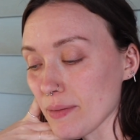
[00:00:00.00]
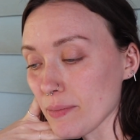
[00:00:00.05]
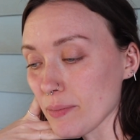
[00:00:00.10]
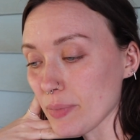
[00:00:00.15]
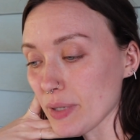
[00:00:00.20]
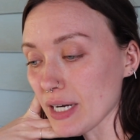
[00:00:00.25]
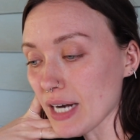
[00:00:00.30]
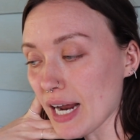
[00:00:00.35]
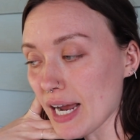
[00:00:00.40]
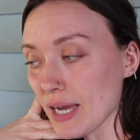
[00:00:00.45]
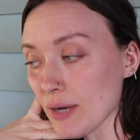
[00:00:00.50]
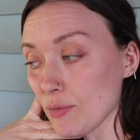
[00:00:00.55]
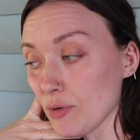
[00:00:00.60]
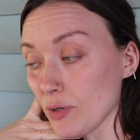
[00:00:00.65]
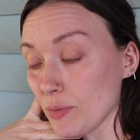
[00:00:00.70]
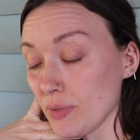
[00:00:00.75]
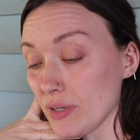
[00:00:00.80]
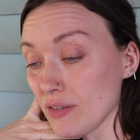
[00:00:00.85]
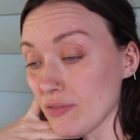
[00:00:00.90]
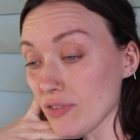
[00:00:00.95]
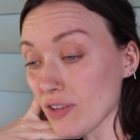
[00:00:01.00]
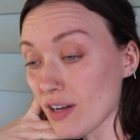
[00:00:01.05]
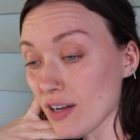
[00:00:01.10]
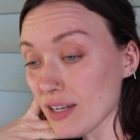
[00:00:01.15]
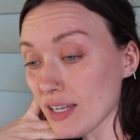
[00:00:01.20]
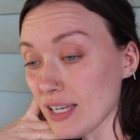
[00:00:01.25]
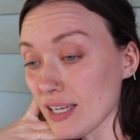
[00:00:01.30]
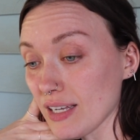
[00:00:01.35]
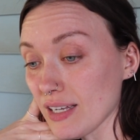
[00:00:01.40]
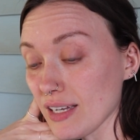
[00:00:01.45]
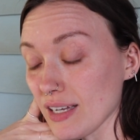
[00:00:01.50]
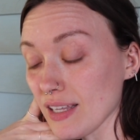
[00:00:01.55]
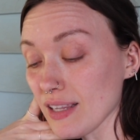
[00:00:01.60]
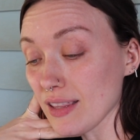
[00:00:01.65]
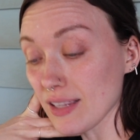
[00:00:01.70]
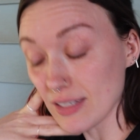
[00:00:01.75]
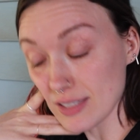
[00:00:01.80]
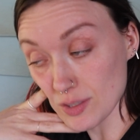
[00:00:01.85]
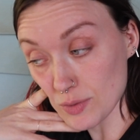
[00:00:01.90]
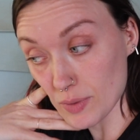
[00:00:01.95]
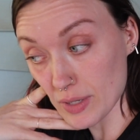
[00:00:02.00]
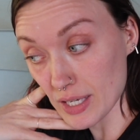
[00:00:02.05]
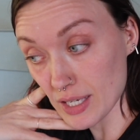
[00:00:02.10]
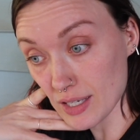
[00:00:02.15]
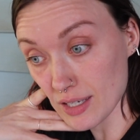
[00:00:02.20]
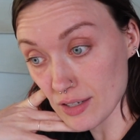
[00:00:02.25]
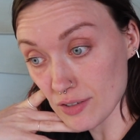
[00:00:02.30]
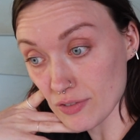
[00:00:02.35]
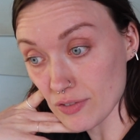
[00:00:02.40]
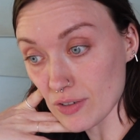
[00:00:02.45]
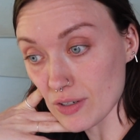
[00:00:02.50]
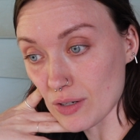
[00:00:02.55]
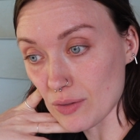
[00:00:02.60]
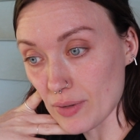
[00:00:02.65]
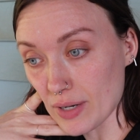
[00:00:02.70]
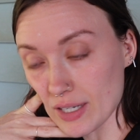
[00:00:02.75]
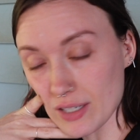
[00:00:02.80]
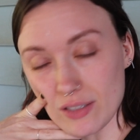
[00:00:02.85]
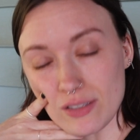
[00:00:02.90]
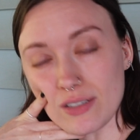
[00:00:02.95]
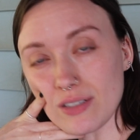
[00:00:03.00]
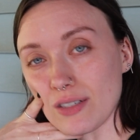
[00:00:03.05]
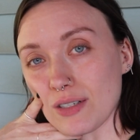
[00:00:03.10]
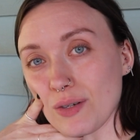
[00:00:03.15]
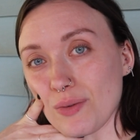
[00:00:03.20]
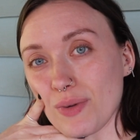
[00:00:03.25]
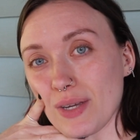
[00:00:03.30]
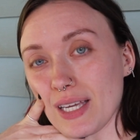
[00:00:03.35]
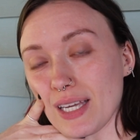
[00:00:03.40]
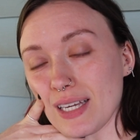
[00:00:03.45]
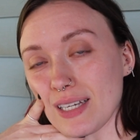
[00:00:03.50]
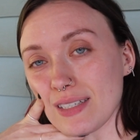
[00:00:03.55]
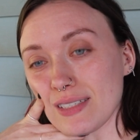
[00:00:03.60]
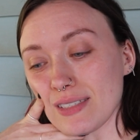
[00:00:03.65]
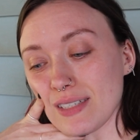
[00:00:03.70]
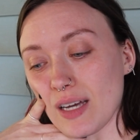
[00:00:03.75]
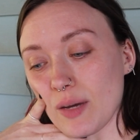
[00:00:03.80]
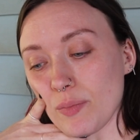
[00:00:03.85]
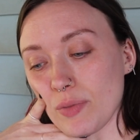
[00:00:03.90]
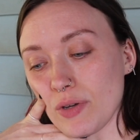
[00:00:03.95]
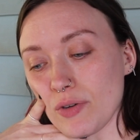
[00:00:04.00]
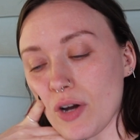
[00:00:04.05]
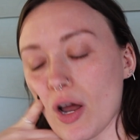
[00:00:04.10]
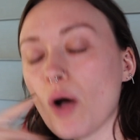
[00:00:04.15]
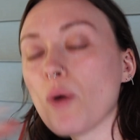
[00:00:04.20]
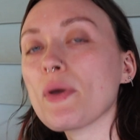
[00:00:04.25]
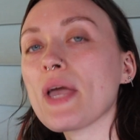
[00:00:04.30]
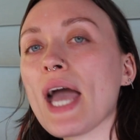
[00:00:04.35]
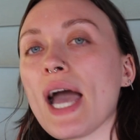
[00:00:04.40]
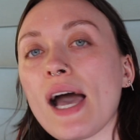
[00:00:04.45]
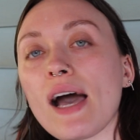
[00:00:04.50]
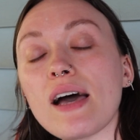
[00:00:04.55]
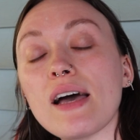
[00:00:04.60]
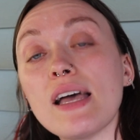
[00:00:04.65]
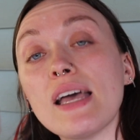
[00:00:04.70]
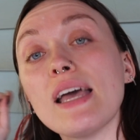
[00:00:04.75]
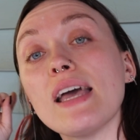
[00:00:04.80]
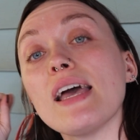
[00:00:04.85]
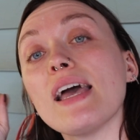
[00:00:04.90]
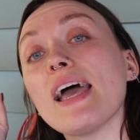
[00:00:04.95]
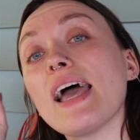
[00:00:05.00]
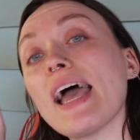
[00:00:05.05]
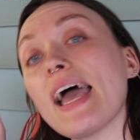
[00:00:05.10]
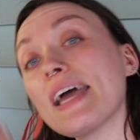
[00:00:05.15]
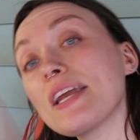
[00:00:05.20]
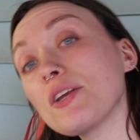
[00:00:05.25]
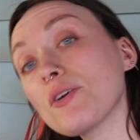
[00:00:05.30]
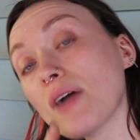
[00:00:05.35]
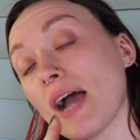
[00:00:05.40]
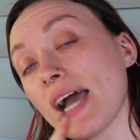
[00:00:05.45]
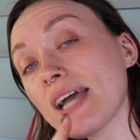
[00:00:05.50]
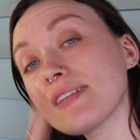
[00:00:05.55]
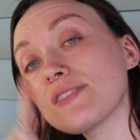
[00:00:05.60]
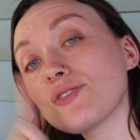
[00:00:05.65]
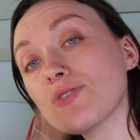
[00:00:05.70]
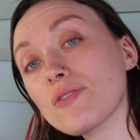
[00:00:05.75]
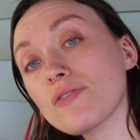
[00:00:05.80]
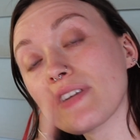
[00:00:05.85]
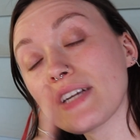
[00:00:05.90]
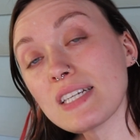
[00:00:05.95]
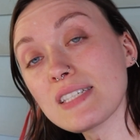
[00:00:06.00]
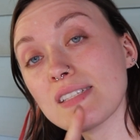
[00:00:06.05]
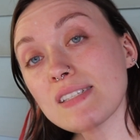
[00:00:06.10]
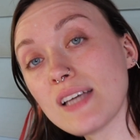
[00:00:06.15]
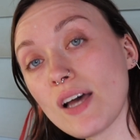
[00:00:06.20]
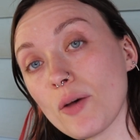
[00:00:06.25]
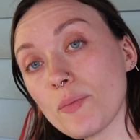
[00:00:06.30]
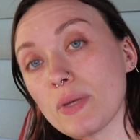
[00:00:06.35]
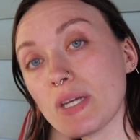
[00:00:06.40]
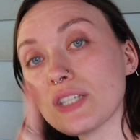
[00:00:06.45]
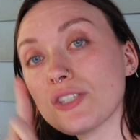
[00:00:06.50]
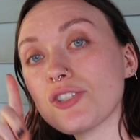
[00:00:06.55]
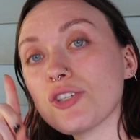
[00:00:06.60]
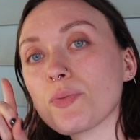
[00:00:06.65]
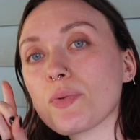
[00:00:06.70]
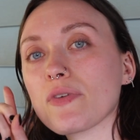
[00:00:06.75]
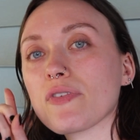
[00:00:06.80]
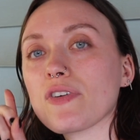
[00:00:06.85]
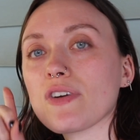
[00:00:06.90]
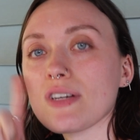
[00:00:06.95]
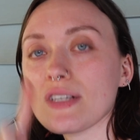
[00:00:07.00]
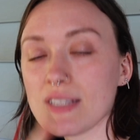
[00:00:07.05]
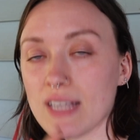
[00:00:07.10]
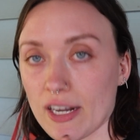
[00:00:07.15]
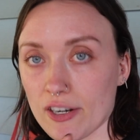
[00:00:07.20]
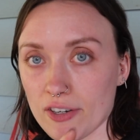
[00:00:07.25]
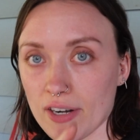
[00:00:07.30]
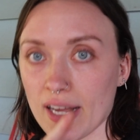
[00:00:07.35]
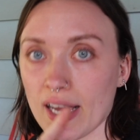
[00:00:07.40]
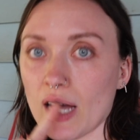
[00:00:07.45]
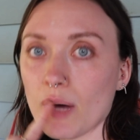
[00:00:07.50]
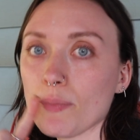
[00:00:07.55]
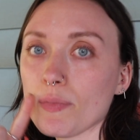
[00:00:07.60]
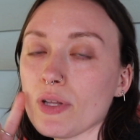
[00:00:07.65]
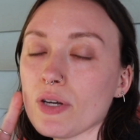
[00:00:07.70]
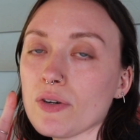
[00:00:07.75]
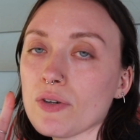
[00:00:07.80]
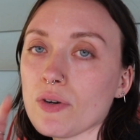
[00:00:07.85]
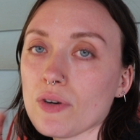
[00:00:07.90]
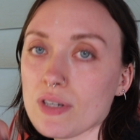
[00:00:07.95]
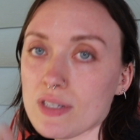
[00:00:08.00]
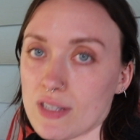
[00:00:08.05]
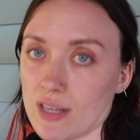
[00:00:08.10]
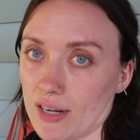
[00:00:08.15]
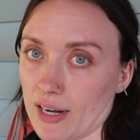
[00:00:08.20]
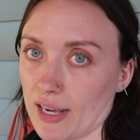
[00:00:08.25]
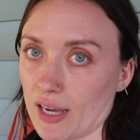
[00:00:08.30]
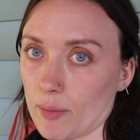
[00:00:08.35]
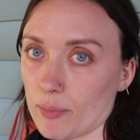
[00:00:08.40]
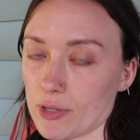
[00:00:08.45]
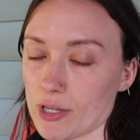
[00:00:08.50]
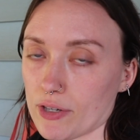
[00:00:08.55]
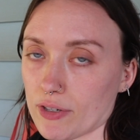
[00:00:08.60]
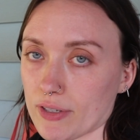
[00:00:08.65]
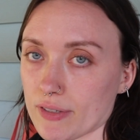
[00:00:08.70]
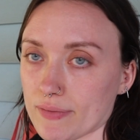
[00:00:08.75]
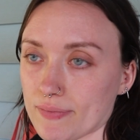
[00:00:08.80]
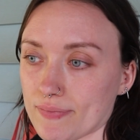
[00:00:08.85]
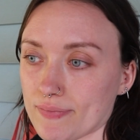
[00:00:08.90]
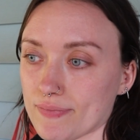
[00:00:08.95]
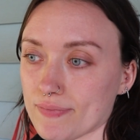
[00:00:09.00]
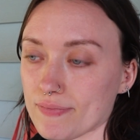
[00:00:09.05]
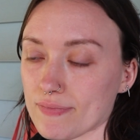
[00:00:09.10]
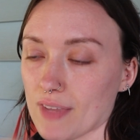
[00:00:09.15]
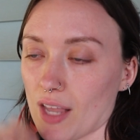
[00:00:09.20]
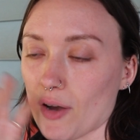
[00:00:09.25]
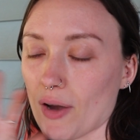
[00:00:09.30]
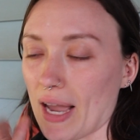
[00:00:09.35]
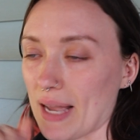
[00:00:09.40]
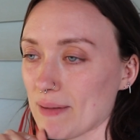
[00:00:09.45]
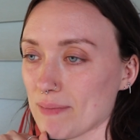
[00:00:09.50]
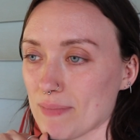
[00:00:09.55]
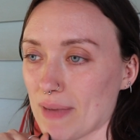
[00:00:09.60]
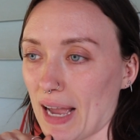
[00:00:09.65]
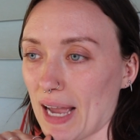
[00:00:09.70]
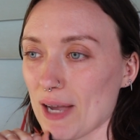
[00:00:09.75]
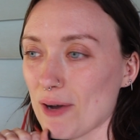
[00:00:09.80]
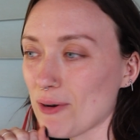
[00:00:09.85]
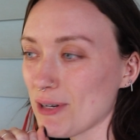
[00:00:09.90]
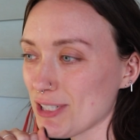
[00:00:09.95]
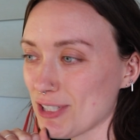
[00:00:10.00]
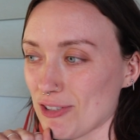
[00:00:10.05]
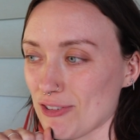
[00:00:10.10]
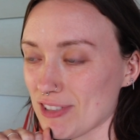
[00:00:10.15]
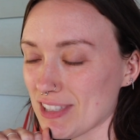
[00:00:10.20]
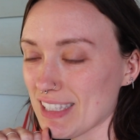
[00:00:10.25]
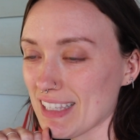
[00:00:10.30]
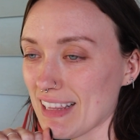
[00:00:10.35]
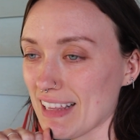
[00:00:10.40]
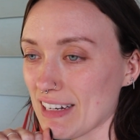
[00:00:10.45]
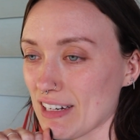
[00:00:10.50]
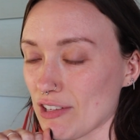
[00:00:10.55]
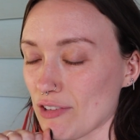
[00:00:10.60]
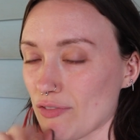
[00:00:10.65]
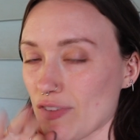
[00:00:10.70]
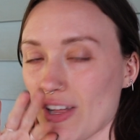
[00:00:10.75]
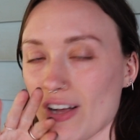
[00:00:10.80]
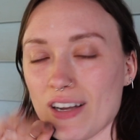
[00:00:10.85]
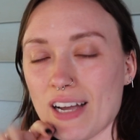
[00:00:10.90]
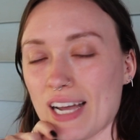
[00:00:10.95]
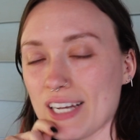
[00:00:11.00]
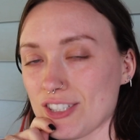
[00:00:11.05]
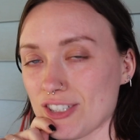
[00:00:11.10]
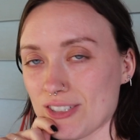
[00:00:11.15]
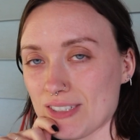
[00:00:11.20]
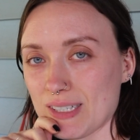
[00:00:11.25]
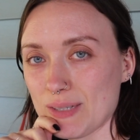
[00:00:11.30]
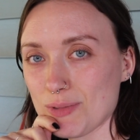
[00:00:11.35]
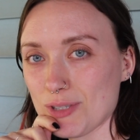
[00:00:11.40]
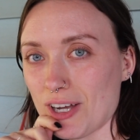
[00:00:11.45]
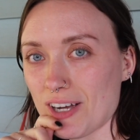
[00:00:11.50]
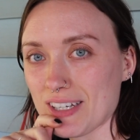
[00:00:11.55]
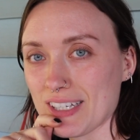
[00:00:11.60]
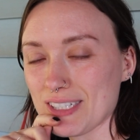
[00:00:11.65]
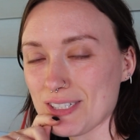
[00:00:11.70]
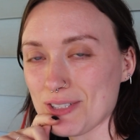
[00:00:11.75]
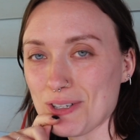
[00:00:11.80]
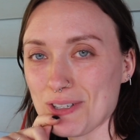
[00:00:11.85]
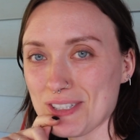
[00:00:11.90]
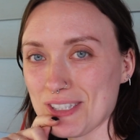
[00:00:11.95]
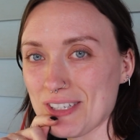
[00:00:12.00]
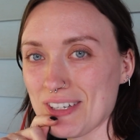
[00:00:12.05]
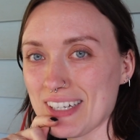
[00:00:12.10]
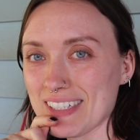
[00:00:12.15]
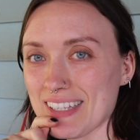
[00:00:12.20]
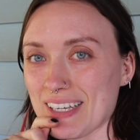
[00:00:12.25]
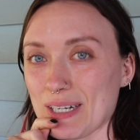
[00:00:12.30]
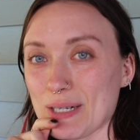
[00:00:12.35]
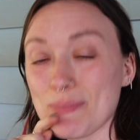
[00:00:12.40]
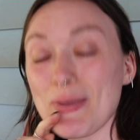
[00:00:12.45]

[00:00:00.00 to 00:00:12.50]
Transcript: But I will be vlogging this week for a regular weekend upload. Oh yeah, and you guys, don't forget to tell me, do you prefer a Saturday upload or a Sunday upload? Okay, I always do this at the end of the vlog. I just keep talking, so I'll see you guys later.